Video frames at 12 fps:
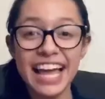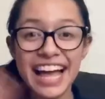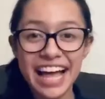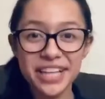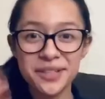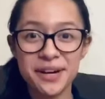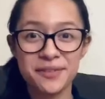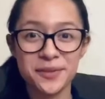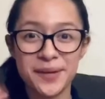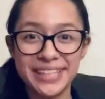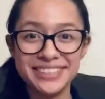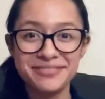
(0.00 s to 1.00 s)
Hello,
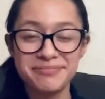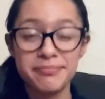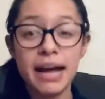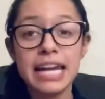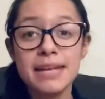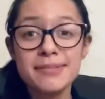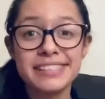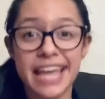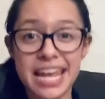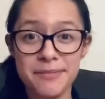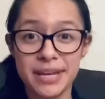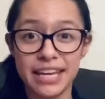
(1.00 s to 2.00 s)
everyone. My name is
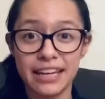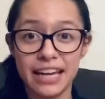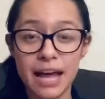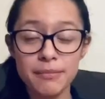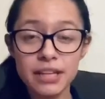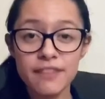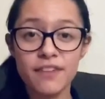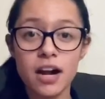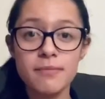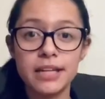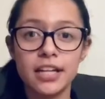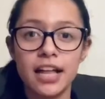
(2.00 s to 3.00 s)
Amy, and I'm the
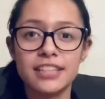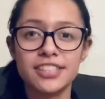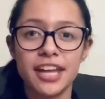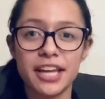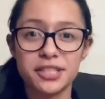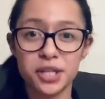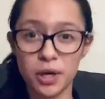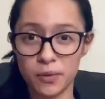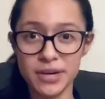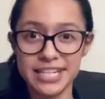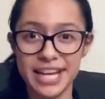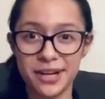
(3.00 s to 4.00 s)
Environmental Education
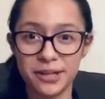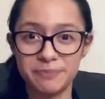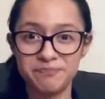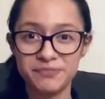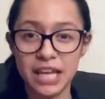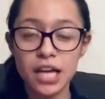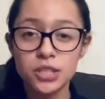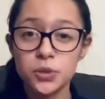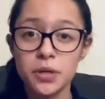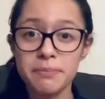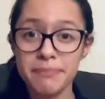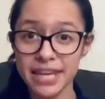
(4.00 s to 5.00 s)
Coordinator.
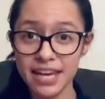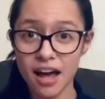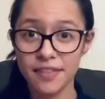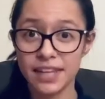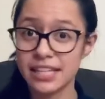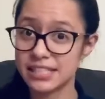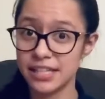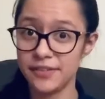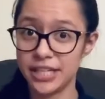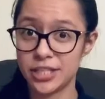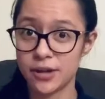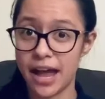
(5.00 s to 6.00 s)
Join me on the
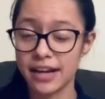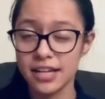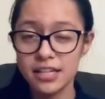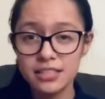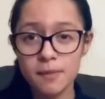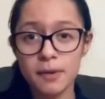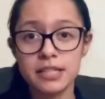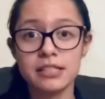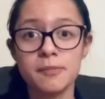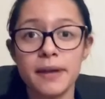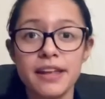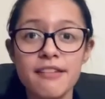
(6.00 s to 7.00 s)
activity track to
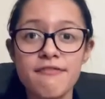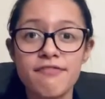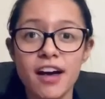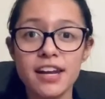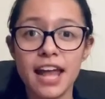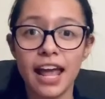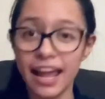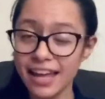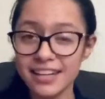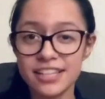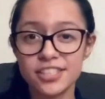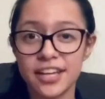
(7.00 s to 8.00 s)
participate in fun
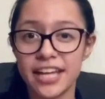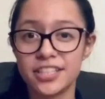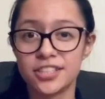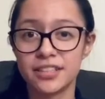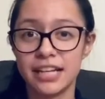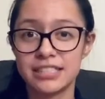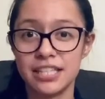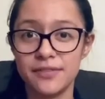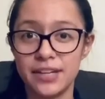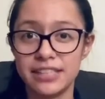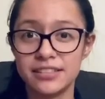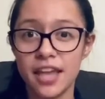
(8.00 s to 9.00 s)
and educational
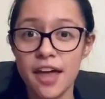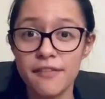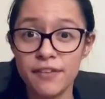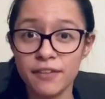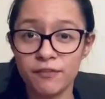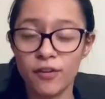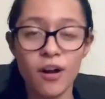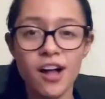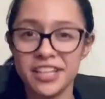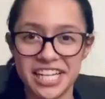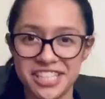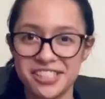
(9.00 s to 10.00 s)
activities fit for
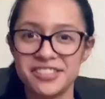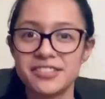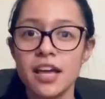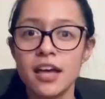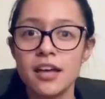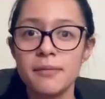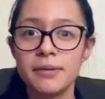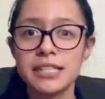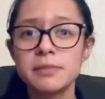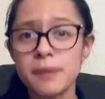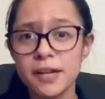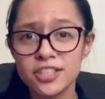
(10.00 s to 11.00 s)
all ages, but
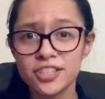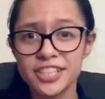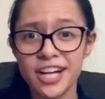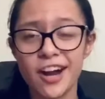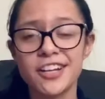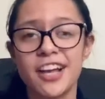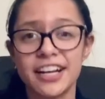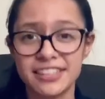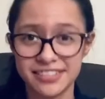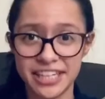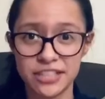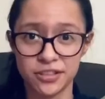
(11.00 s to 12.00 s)
especially our
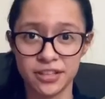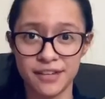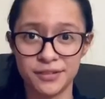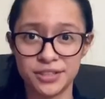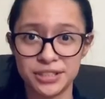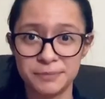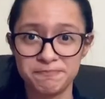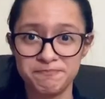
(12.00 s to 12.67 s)
youngest nature lovers.